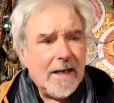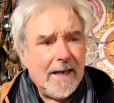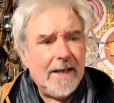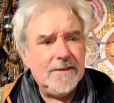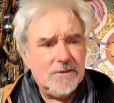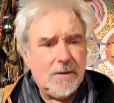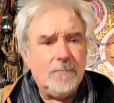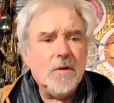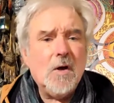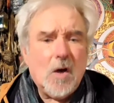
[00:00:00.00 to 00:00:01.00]
and
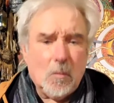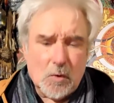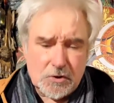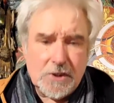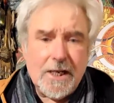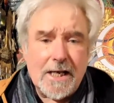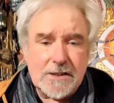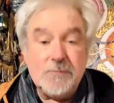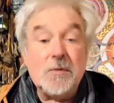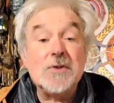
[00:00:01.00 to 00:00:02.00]
watch the
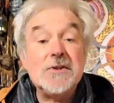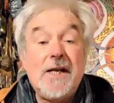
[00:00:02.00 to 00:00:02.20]
dowsing rods.